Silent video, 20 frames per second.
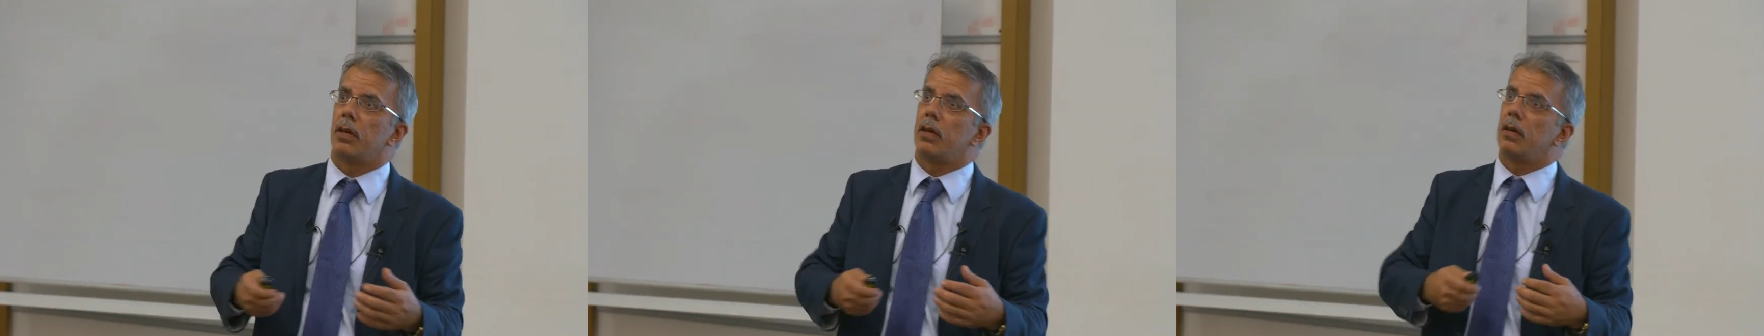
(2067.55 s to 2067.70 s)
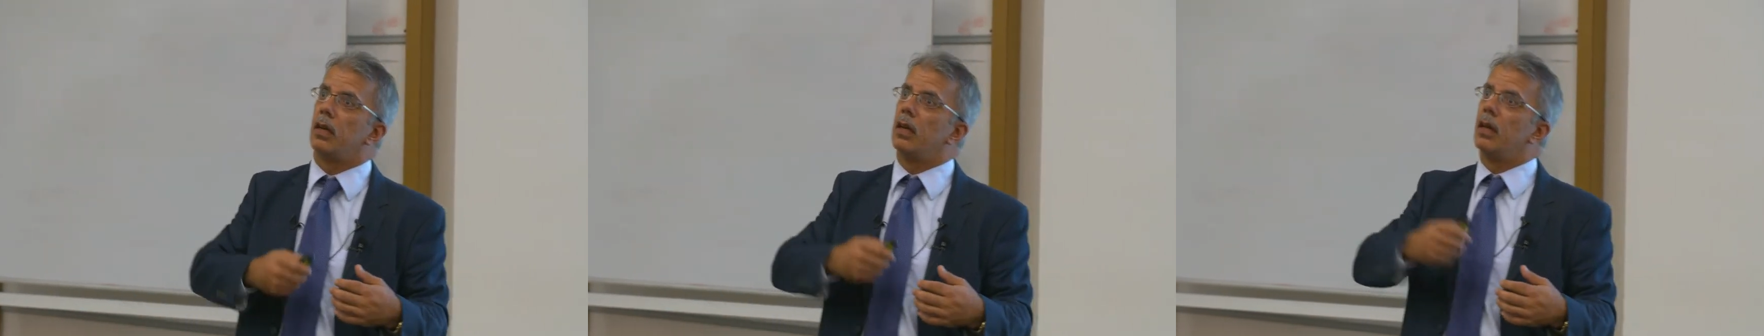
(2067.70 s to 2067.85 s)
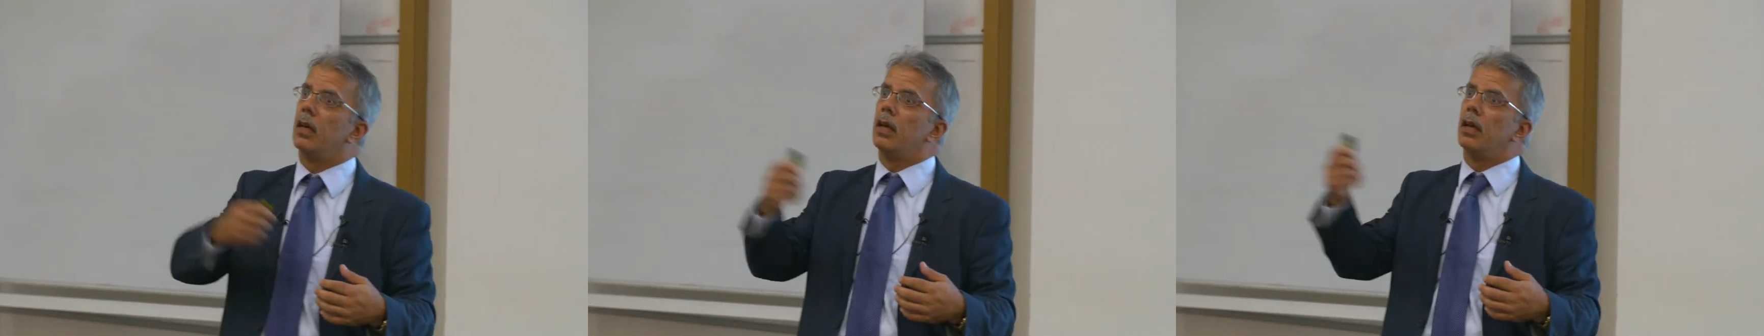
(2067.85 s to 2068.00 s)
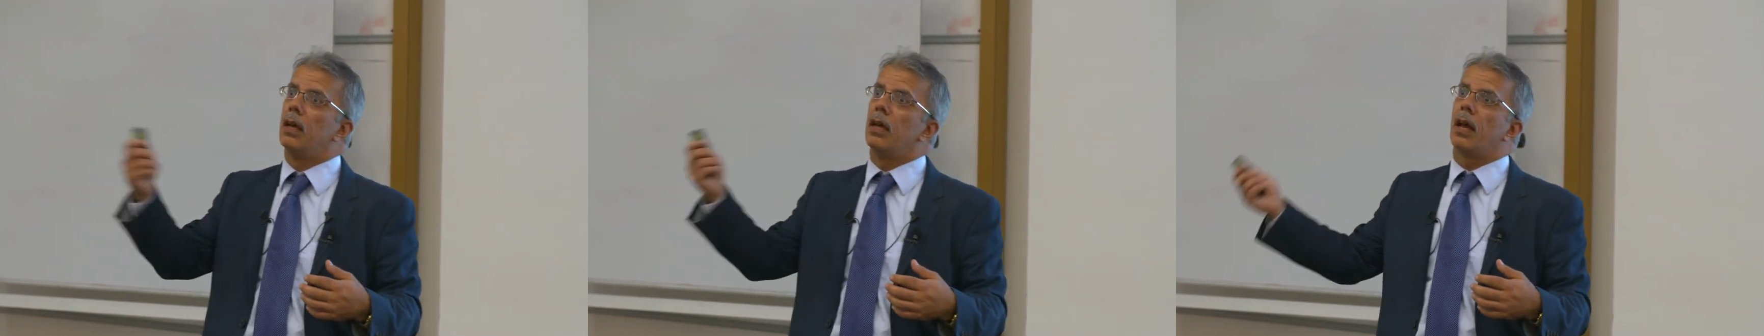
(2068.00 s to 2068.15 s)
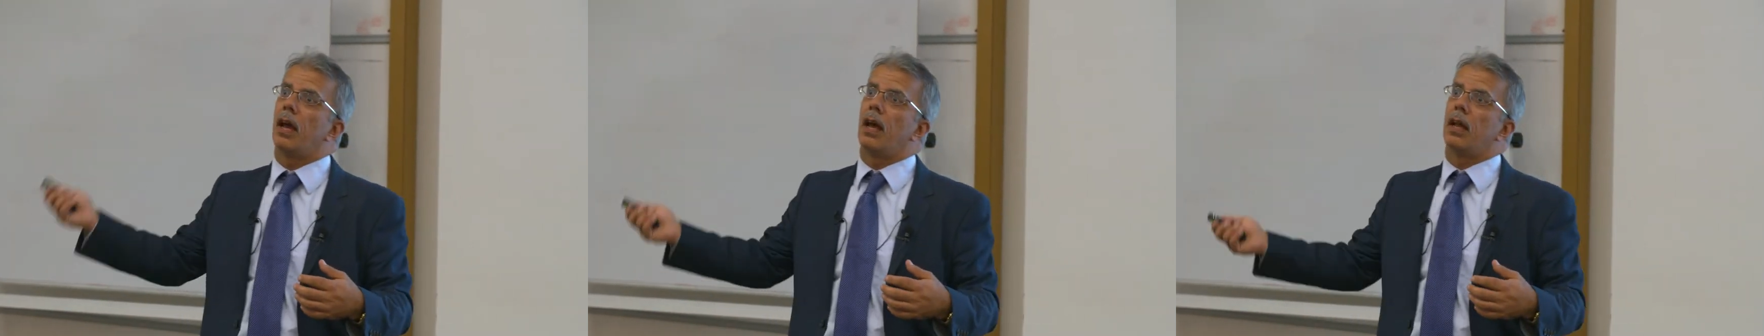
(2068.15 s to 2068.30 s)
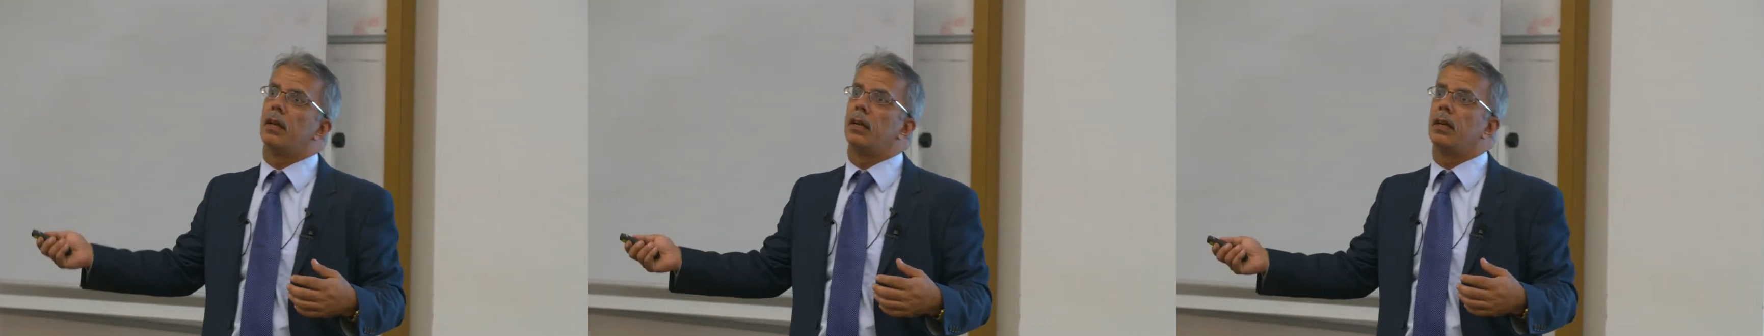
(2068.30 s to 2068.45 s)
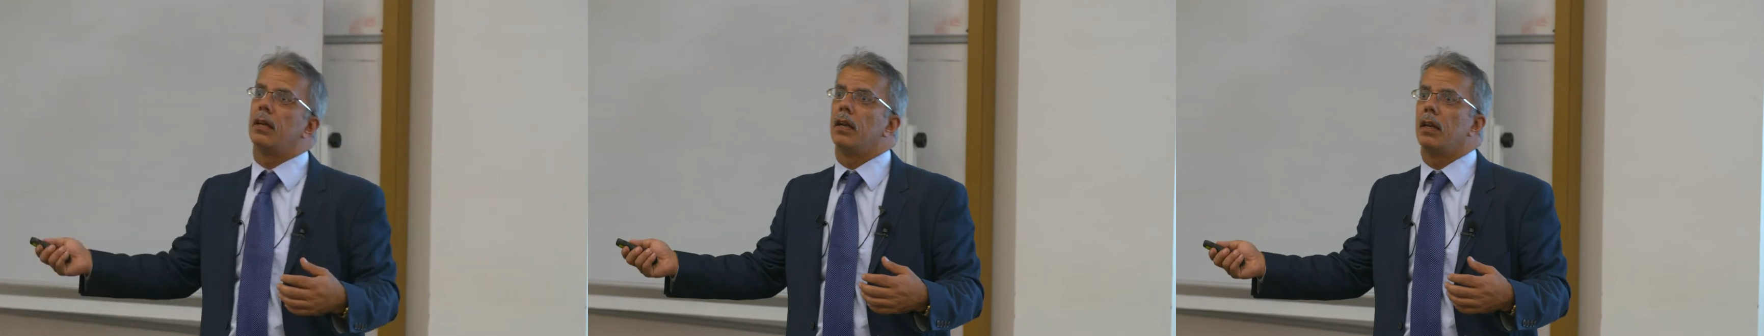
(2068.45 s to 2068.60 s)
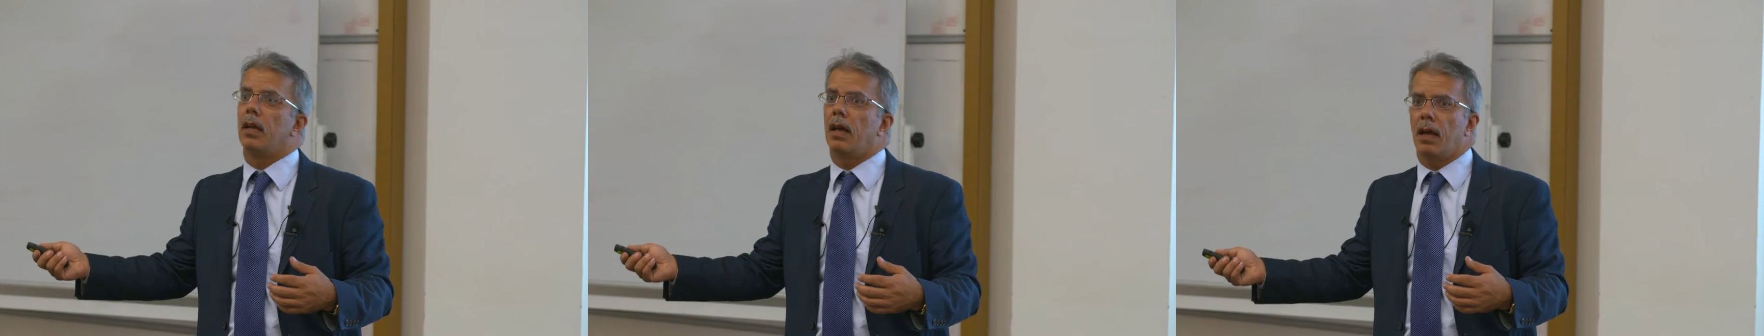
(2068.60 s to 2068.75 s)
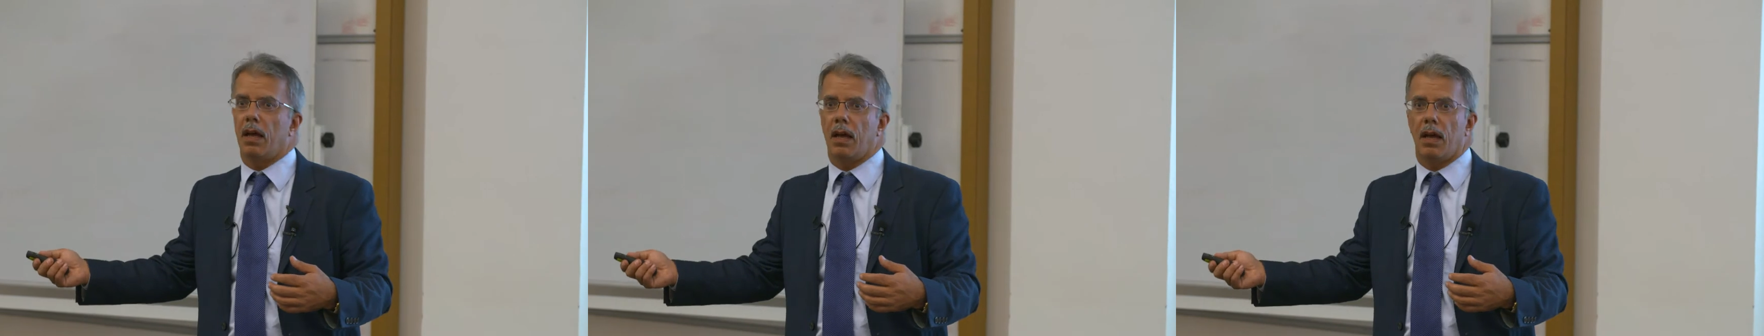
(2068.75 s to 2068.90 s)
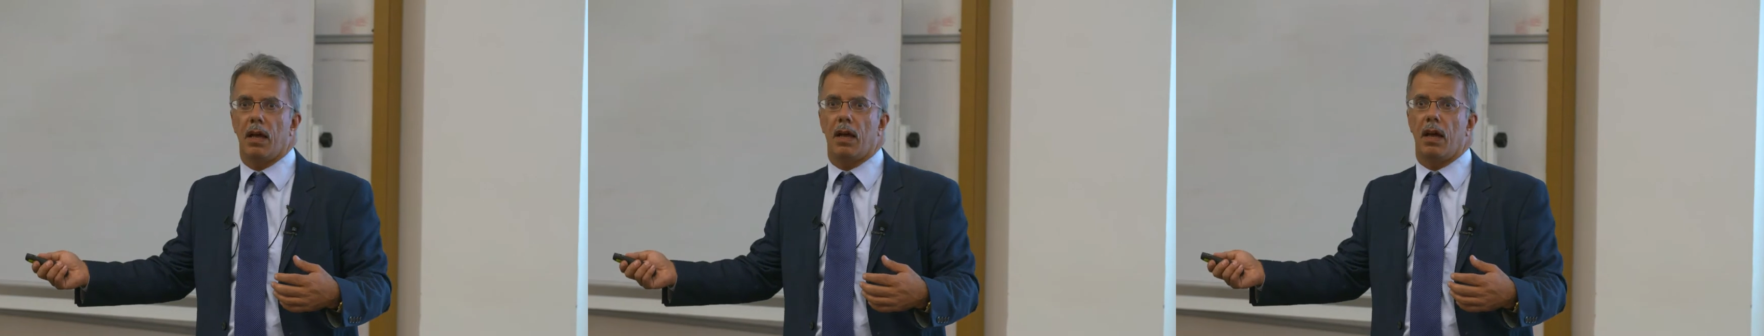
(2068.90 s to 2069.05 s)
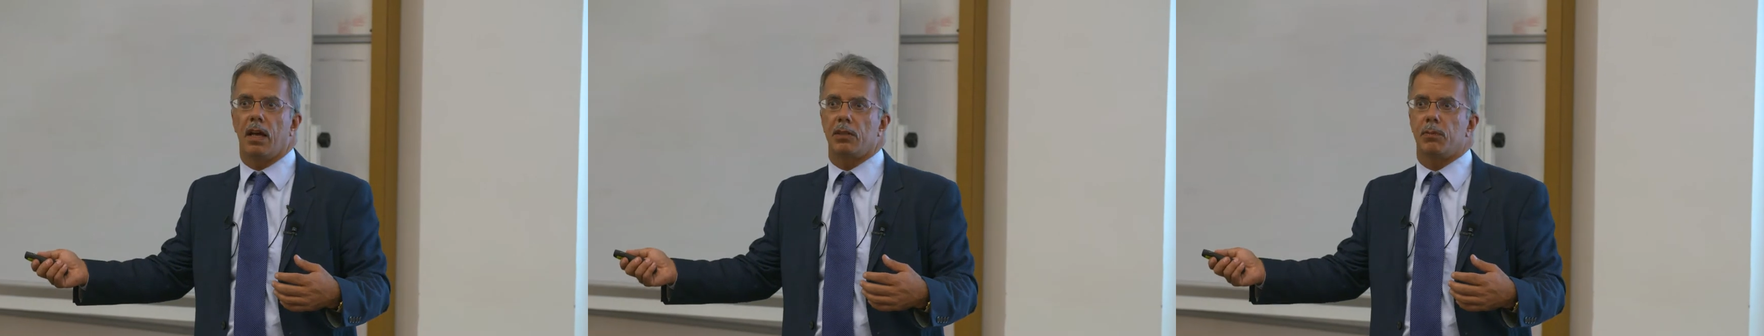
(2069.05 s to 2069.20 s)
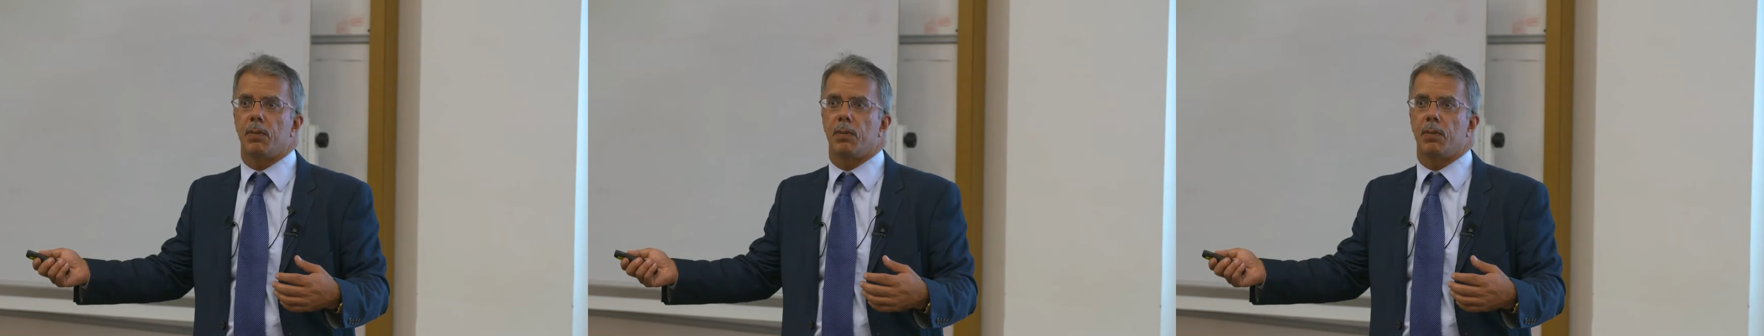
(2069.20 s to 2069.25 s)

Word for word: And, and I